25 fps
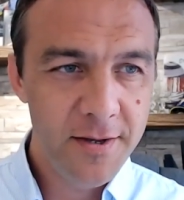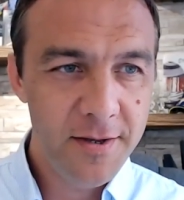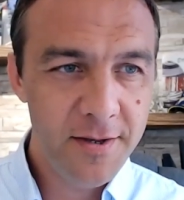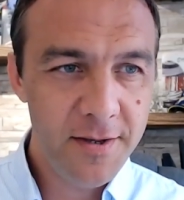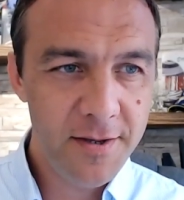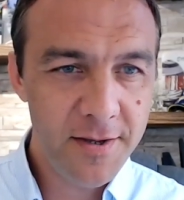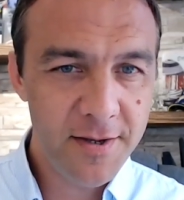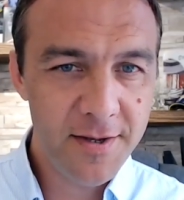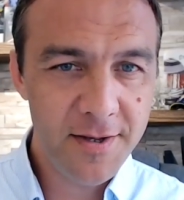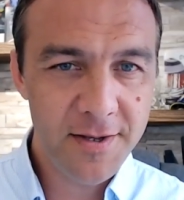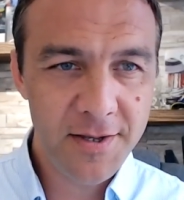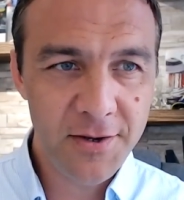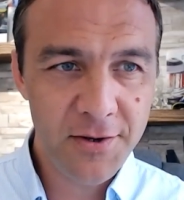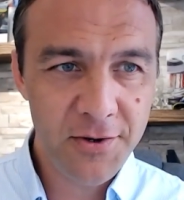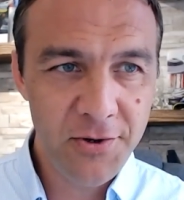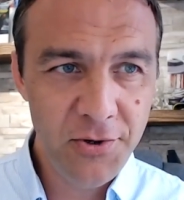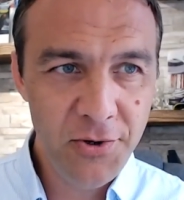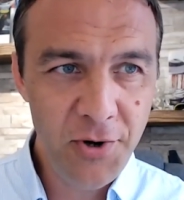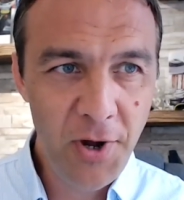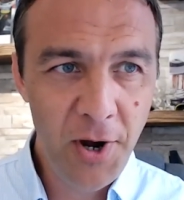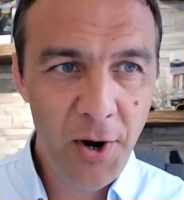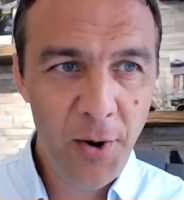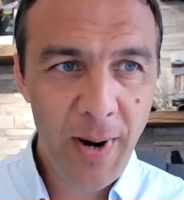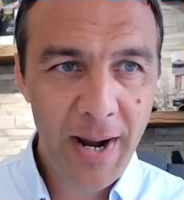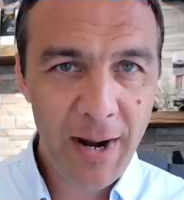You
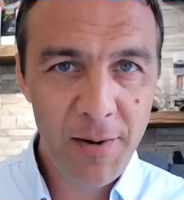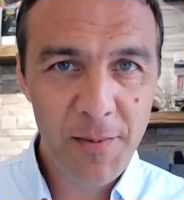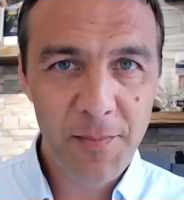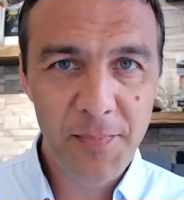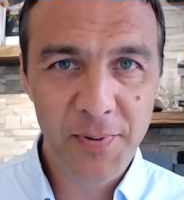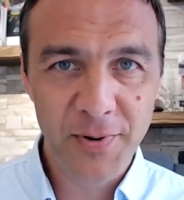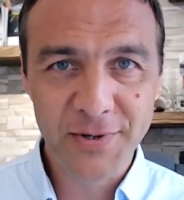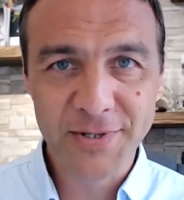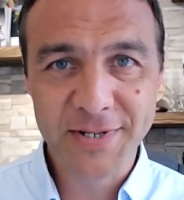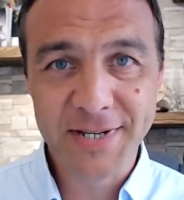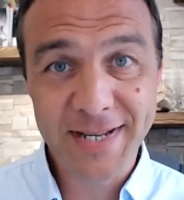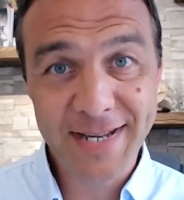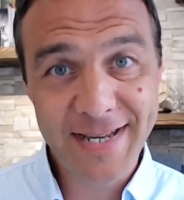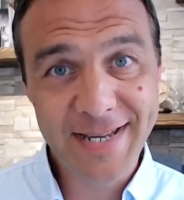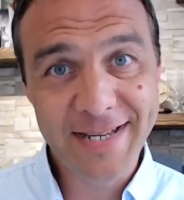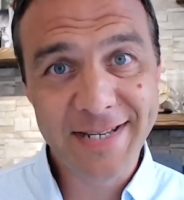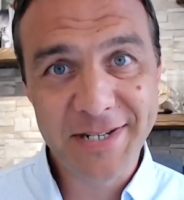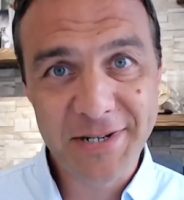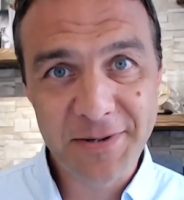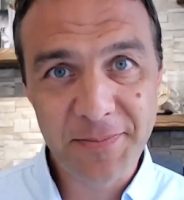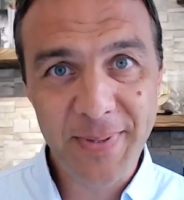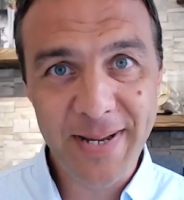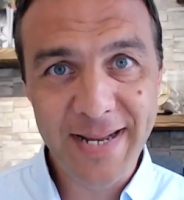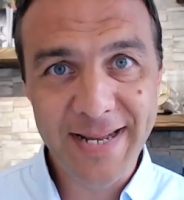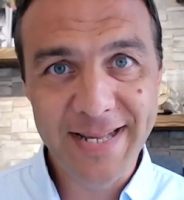know how important it is
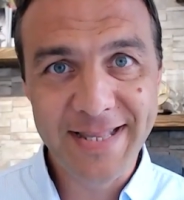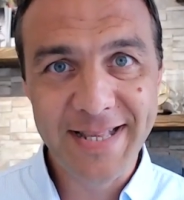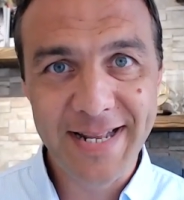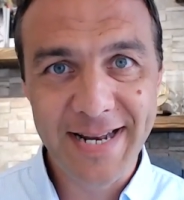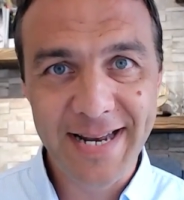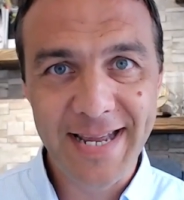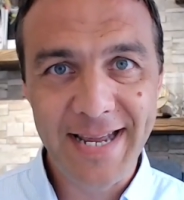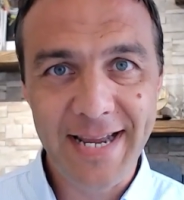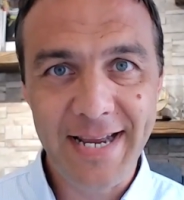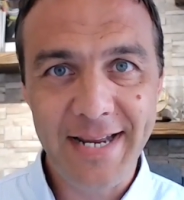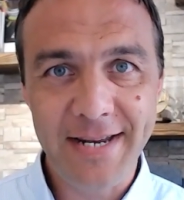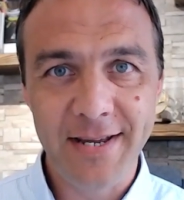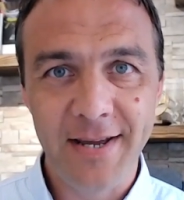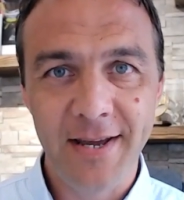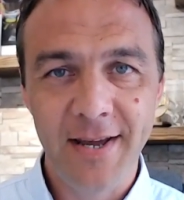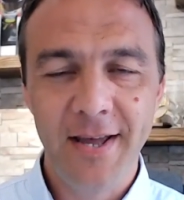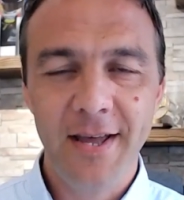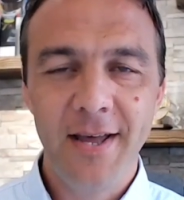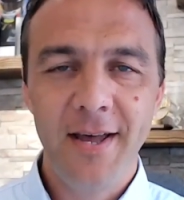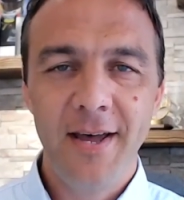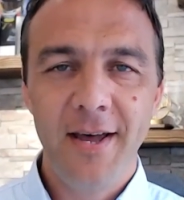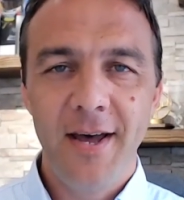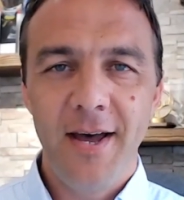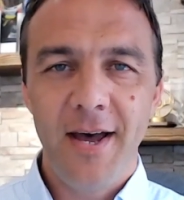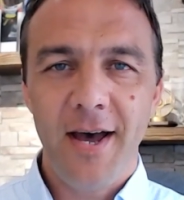to be in the lead.
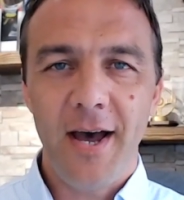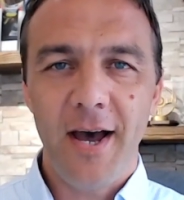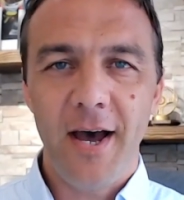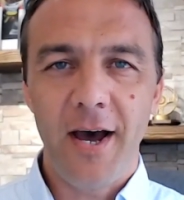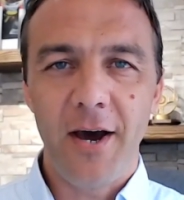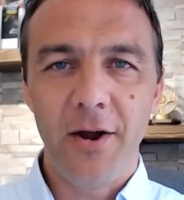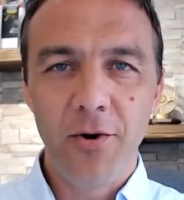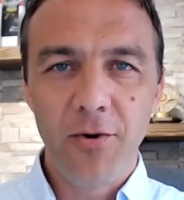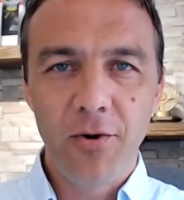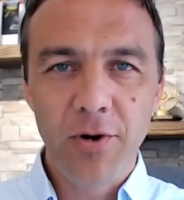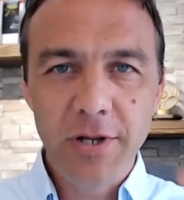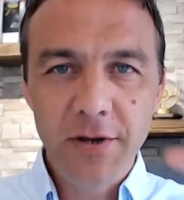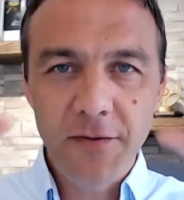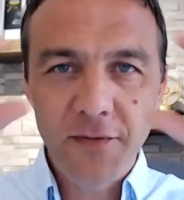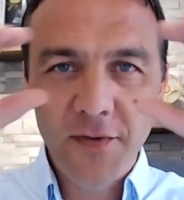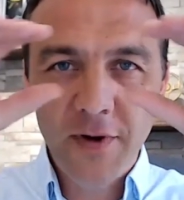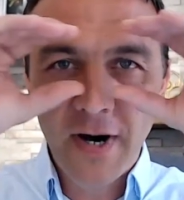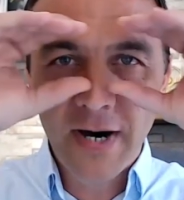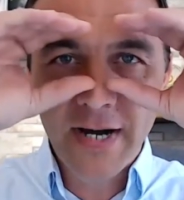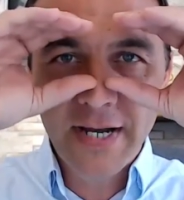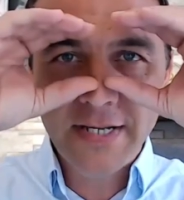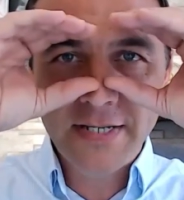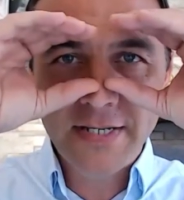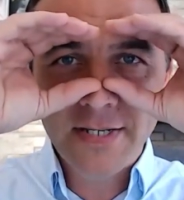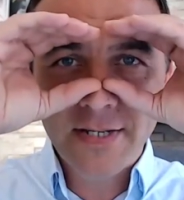And all you've
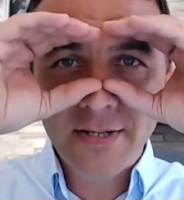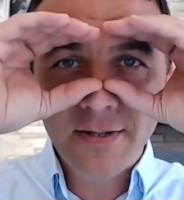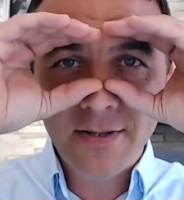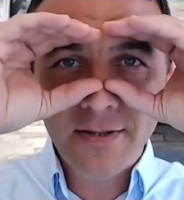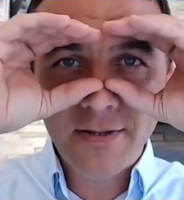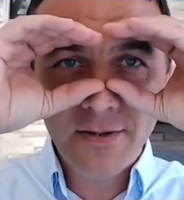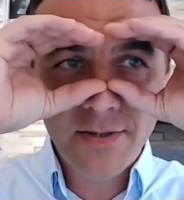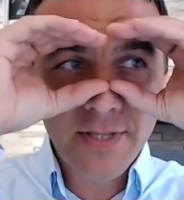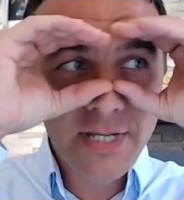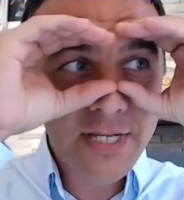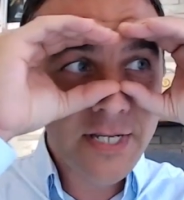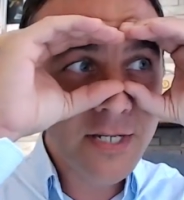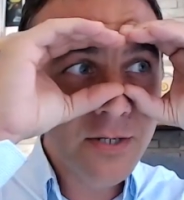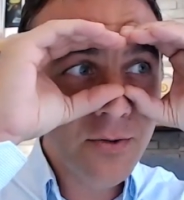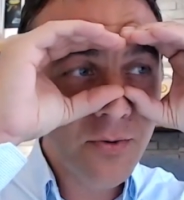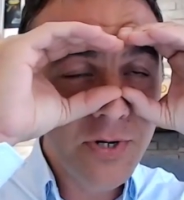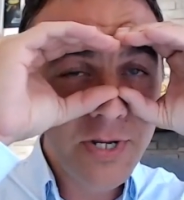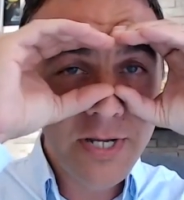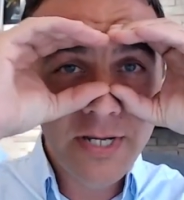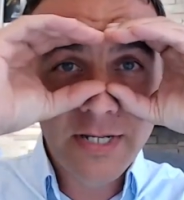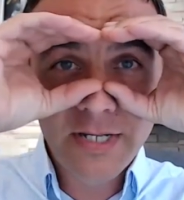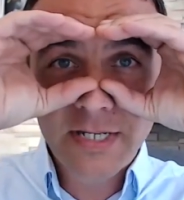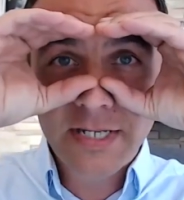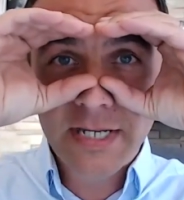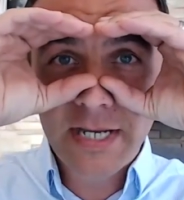got is, this is all
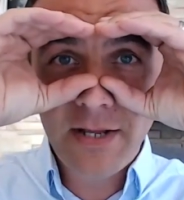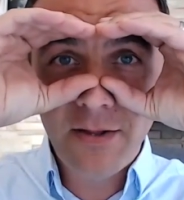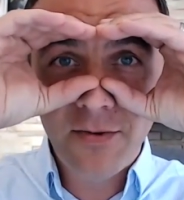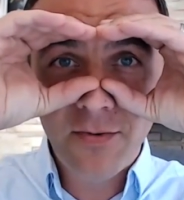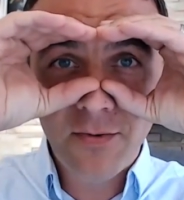you can see